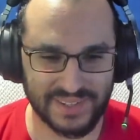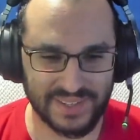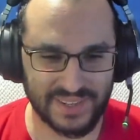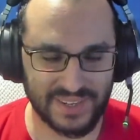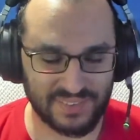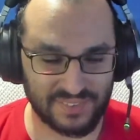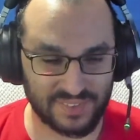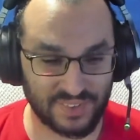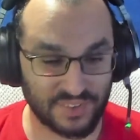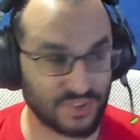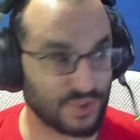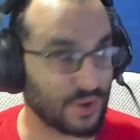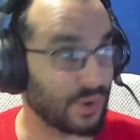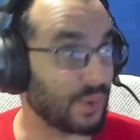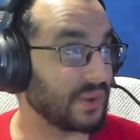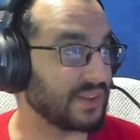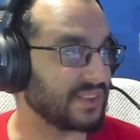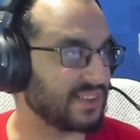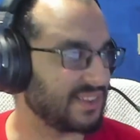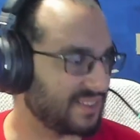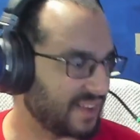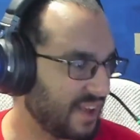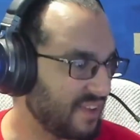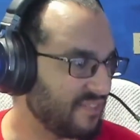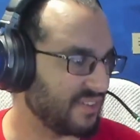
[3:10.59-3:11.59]
Cisco is
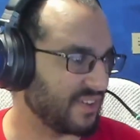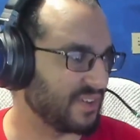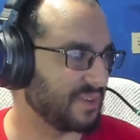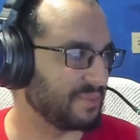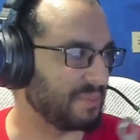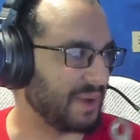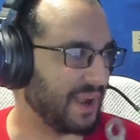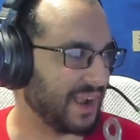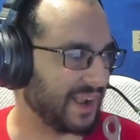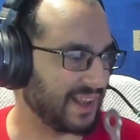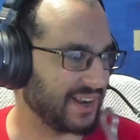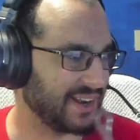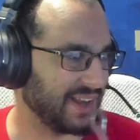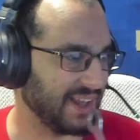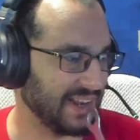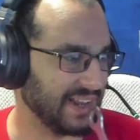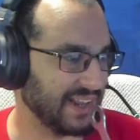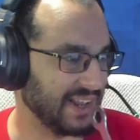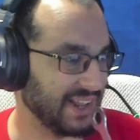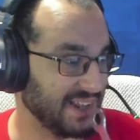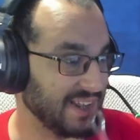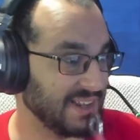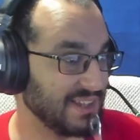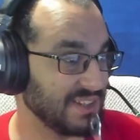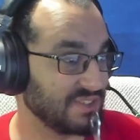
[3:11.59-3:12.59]
7 back in
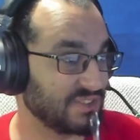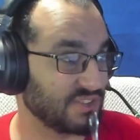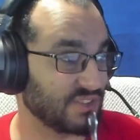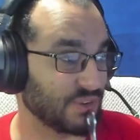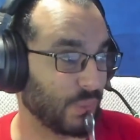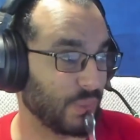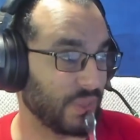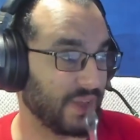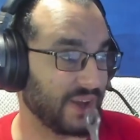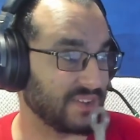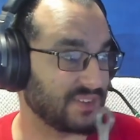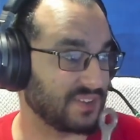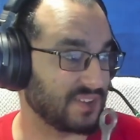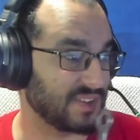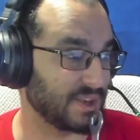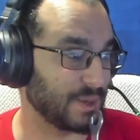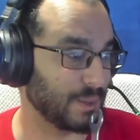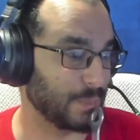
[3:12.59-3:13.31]
98, so that's